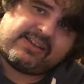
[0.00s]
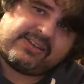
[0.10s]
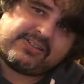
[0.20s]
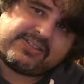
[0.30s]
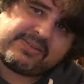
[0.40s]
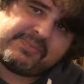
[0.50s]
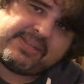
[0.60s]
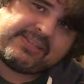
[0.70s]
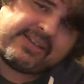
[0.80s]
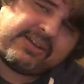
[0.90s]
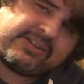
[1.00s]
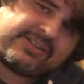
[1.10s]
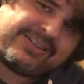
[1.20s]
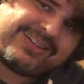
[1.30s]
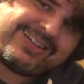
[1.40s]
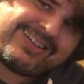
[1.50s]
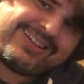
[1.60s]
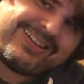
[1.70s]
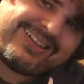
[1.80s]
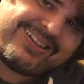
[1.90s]
Here's some detailed.
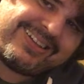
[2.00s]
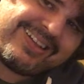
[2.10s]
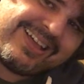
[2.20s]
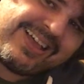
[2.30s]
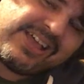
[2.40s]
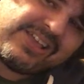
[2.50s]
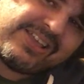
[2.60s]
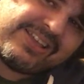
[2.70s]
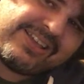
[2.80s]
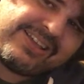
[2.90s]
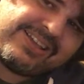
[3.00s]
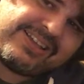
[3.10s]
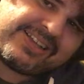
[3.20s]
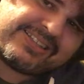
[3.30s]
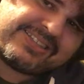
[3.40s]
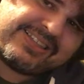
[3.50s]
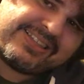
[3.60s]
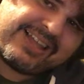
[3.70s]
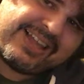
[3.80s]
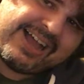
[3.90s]
You can see
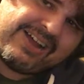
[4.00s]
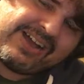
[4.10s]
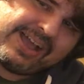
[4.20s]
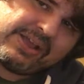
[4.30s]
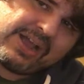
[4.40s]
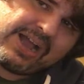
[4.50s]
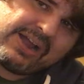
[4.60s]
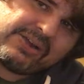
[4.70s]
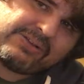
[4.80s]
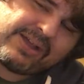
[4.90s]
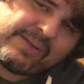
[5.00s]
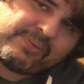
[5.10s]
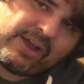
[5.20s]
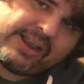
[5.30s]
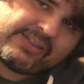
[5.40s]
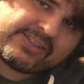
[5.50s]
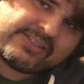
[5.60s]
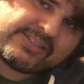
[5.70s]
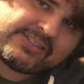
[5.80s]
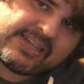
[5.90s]
how I brought out the
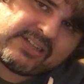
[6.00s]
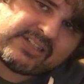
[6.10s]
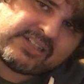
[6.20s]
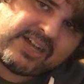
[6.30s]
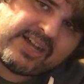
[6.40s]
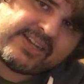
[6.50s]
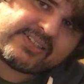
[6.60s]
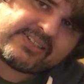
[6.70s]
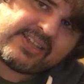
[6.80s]
detail a lot,